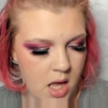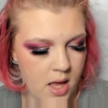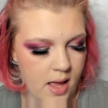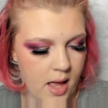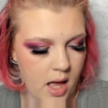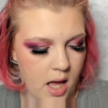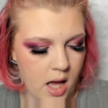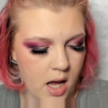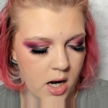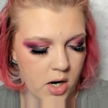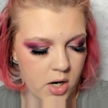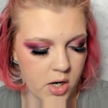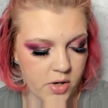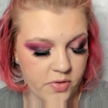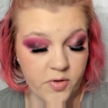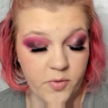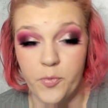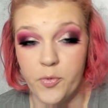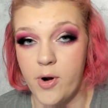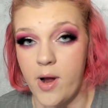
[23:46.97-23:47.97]
are the
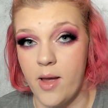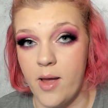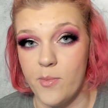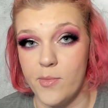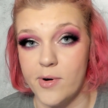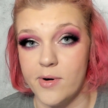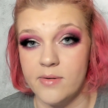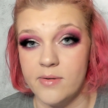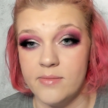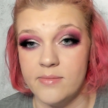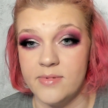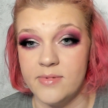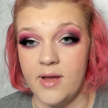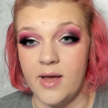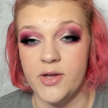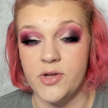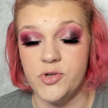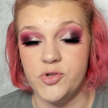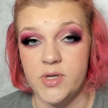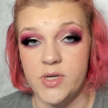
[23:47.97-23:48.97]
primer, the
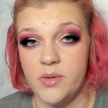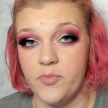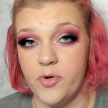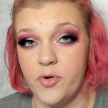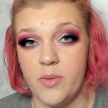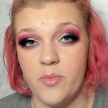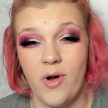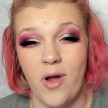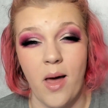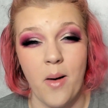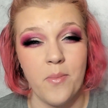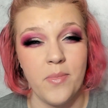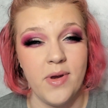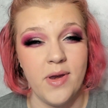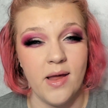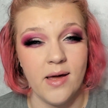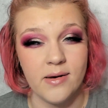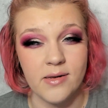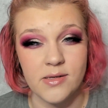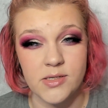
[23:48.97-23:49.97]
hydrating primer. I'm
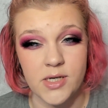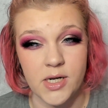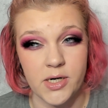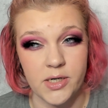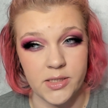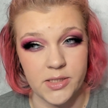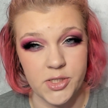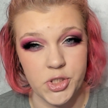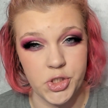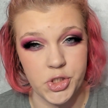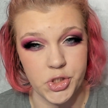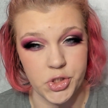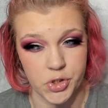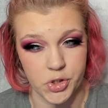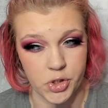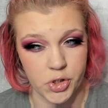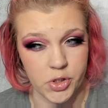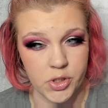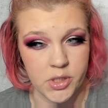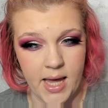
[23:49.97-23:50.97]
not entirely
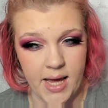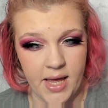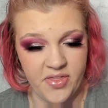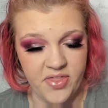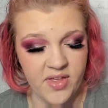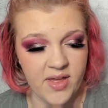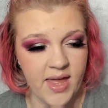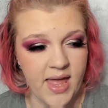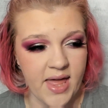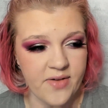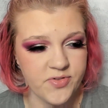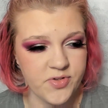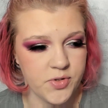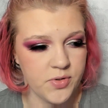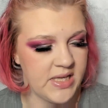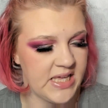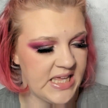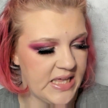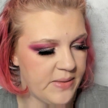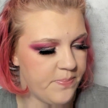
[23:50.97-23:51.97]
sure. I think I have to
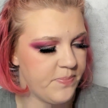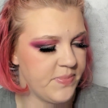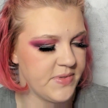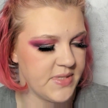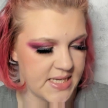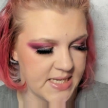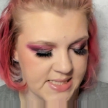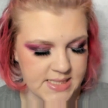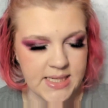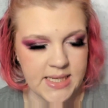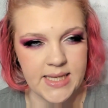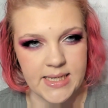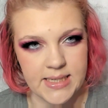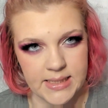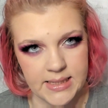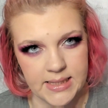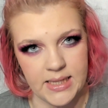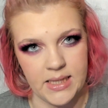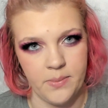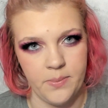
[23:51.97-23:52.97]
keep testing it a
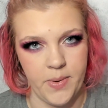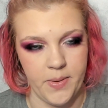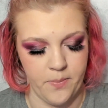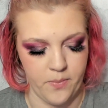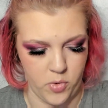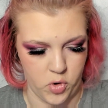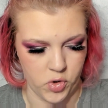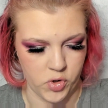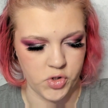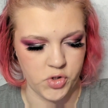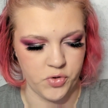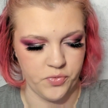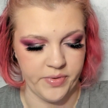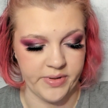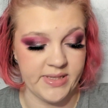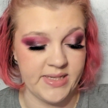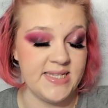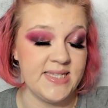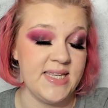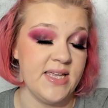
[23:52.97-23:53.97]
little bit more to
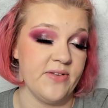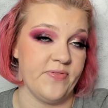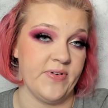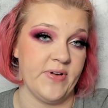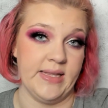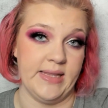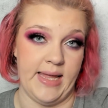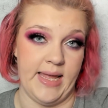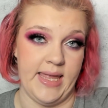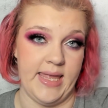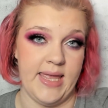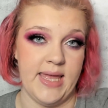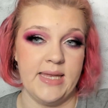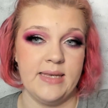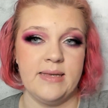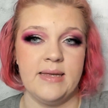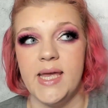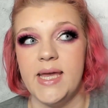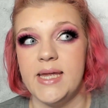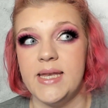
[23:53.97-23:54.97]
really see if I like
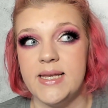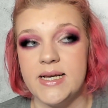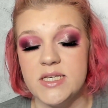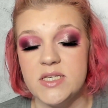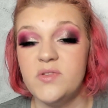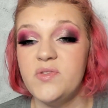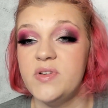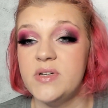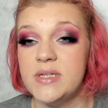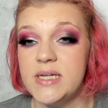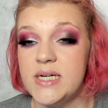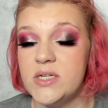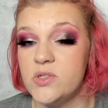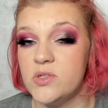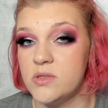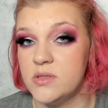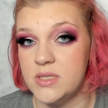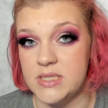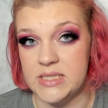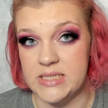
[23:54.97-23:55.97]
it. It does feel nice
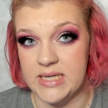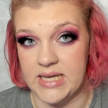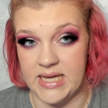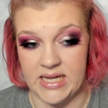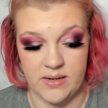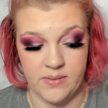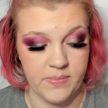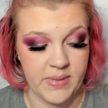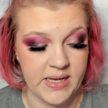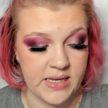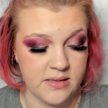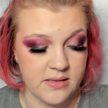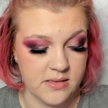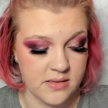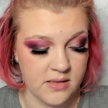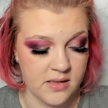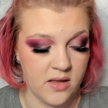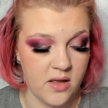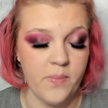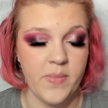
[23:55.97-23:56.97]
on the skin, but
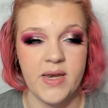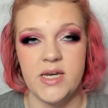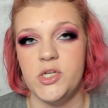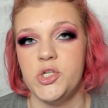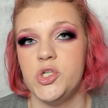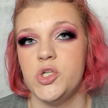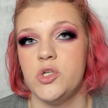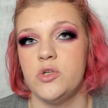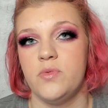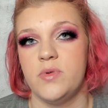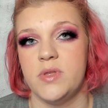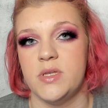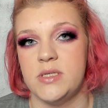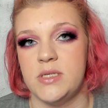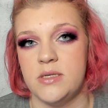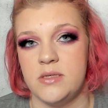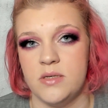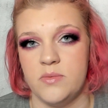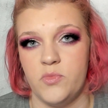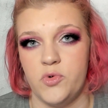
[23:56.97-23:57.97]
the combination with the
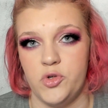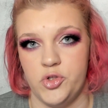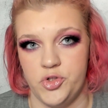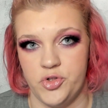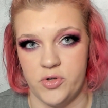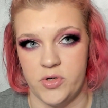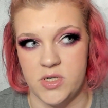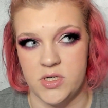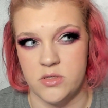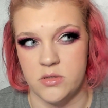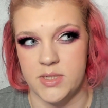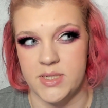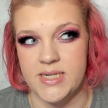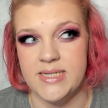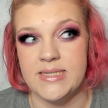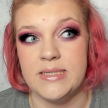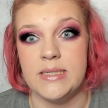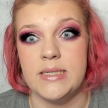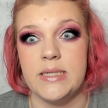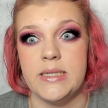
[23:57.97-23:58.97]
tinted moisturizer
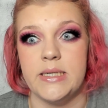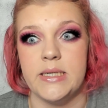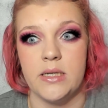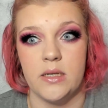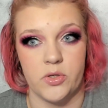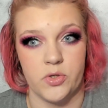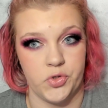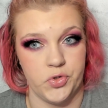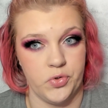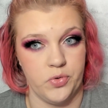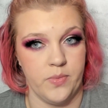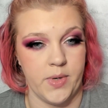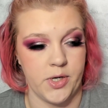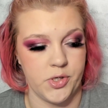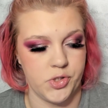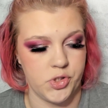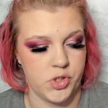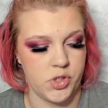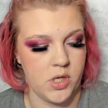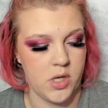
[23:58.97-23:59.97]
is a little too
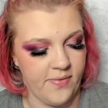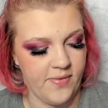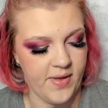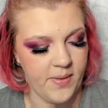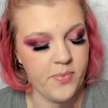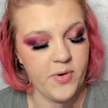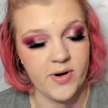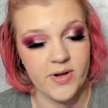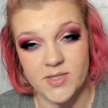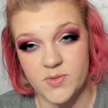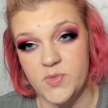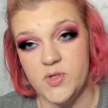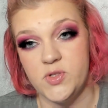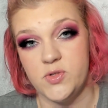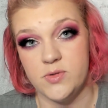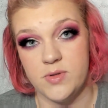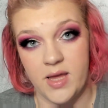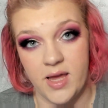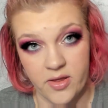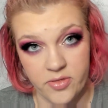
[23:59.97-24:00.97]
much. That brings me
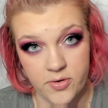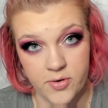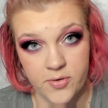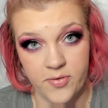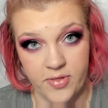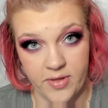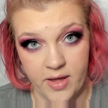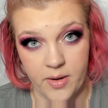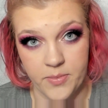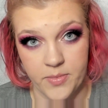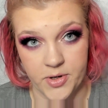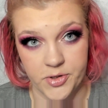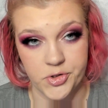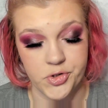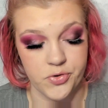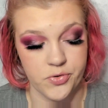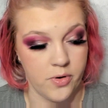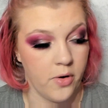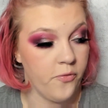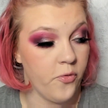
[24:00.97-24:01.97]
to the other thing I'm not
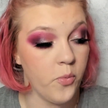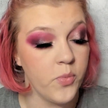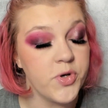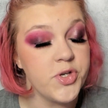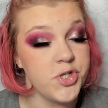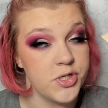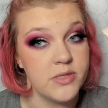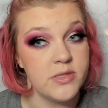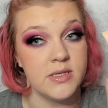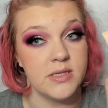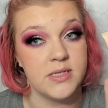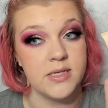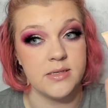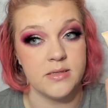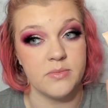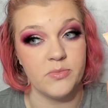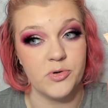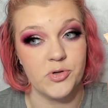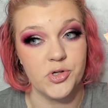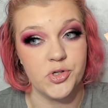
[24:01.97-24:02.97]
sure of, which is the
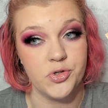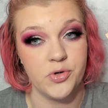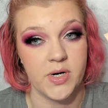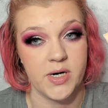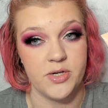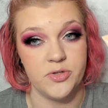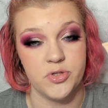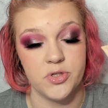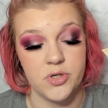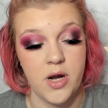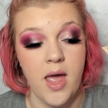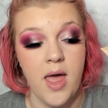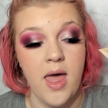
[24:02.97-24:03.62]
tinted moisturizer.